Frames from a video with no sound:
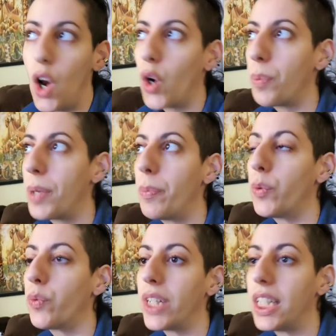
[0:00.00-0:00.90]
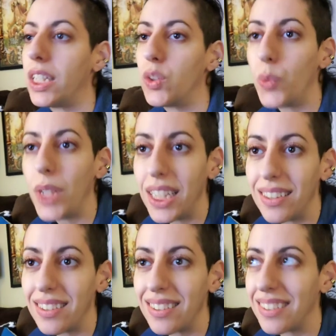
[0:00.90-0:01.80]
or people reading
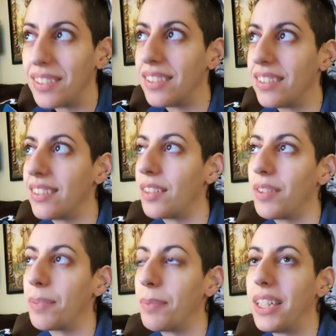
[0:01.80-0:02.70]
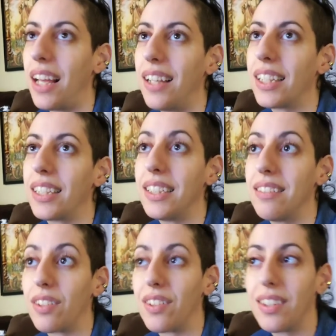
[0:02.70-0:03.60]
tweets and stuff like, but not like
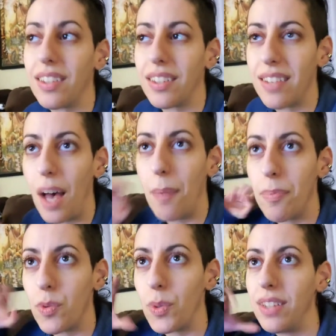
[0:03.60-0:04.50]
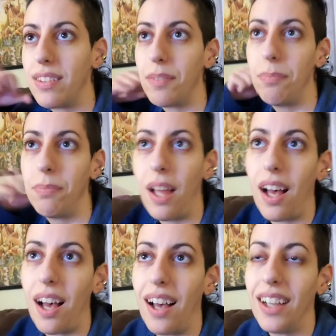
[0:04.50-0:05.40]
these are the top tweets of
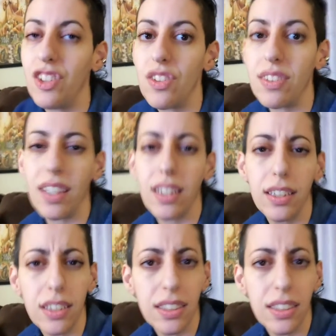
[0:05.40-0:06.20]
blah. It's just like,